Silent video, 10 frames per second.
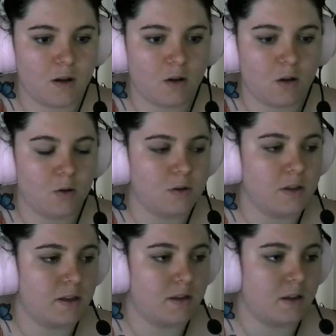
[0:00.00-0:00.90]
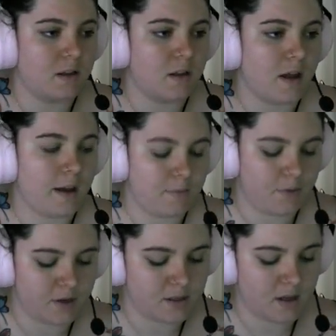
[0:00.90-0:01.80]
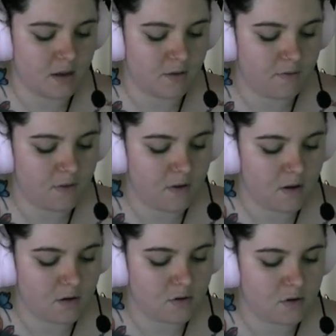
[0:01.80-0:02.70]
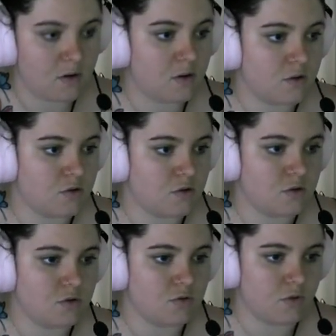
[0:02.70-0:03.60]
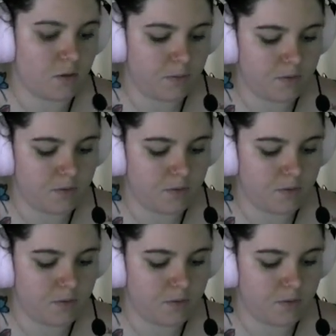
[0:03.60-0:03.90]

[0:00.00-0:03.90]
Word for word: holding light, press F. Drop.